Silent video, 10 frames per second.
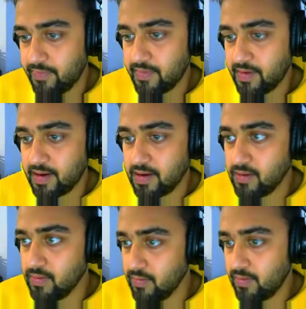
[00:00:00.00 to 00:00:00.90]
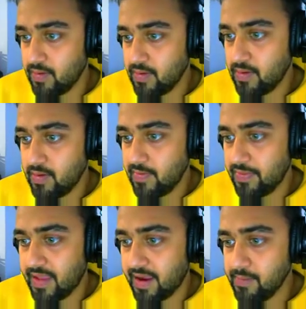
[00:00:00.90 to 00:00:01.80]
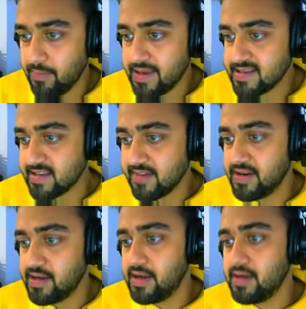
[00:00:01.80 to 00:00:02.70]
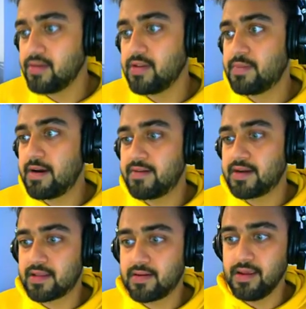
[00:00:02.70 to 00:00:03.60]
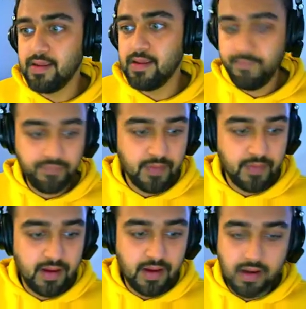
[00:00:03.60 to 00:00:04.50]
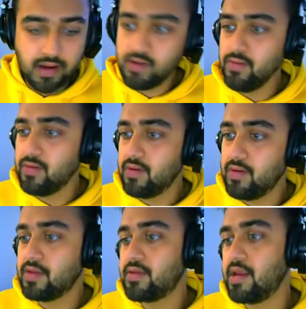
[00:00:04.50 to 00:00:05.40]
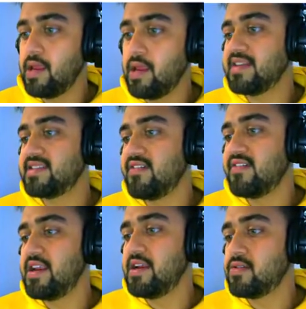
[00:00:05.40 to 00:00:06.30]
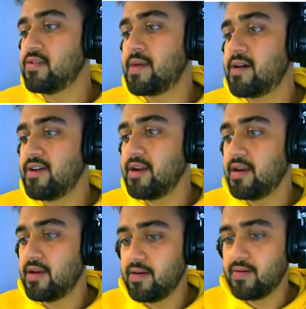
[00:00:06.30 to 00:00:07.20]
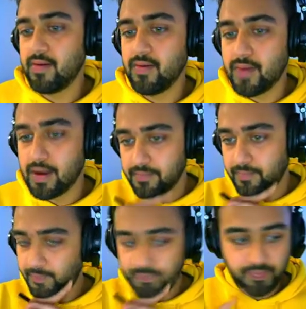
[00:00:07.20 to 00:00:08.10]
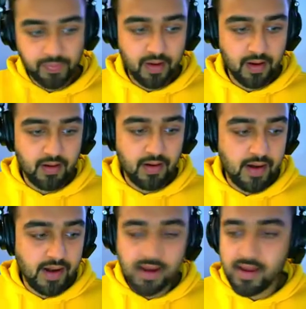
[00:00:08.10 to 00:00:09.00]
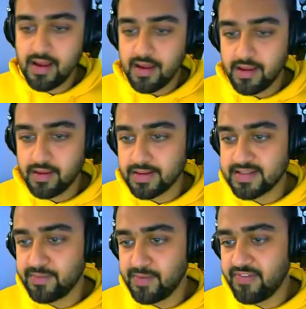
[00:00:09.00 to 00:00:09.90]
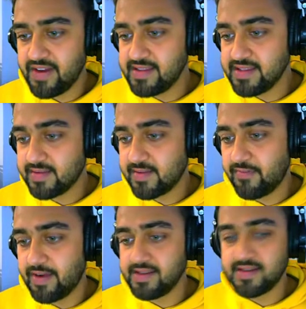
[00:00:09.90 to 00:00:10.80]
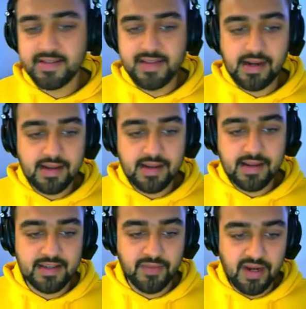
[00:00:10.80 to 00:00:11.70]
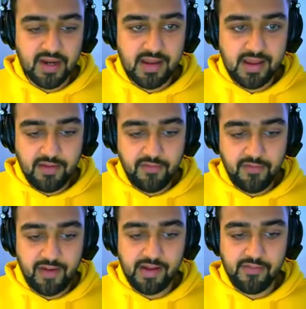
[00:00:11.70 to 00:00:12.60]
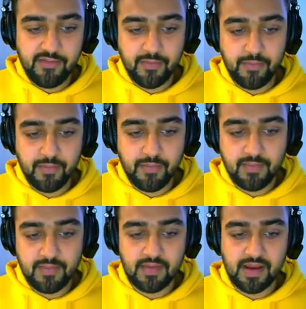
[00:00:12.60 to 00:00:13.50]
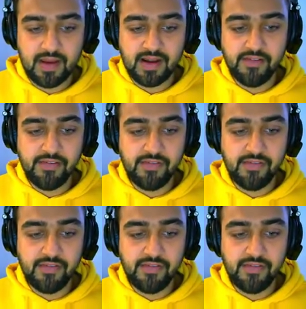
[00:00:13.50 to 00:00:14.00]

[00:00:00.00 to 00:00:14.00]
into 9 by 17 to the power 3 into 3 by 17 to the power 1. Alright, you can simplify this, find the result. Similarly, find for negative